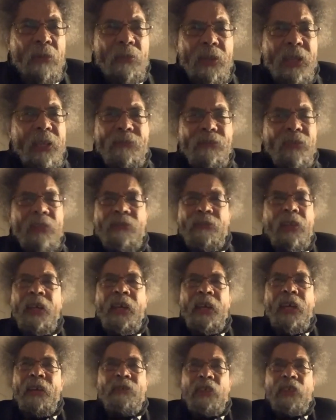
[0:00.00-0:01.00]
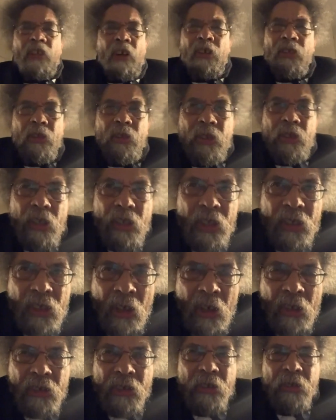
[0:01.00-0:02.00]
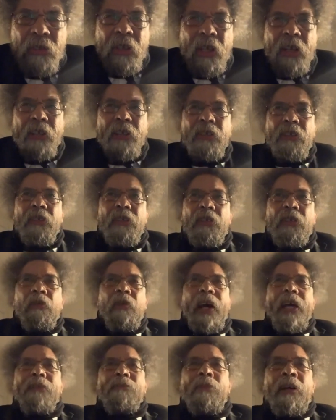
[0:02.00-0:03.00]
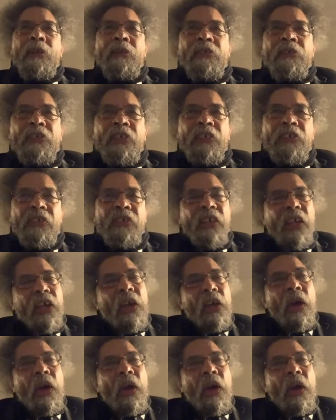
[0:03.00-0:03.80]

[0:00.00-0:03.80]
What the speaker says: I mean, if you talk to white brothers and sisters,